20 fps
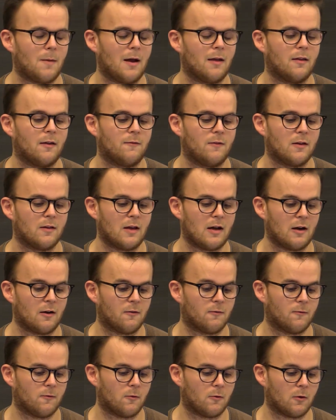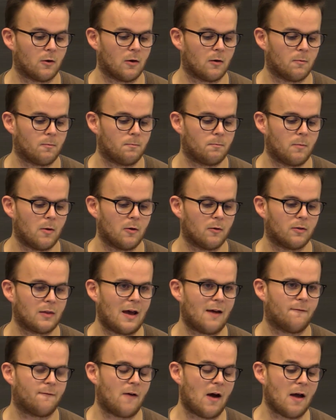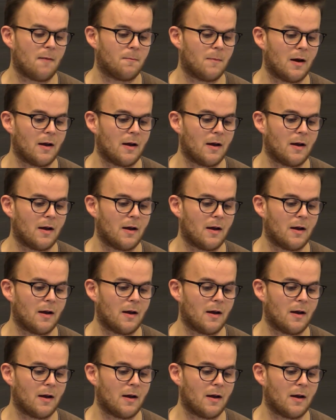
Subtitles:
by living there for both that 5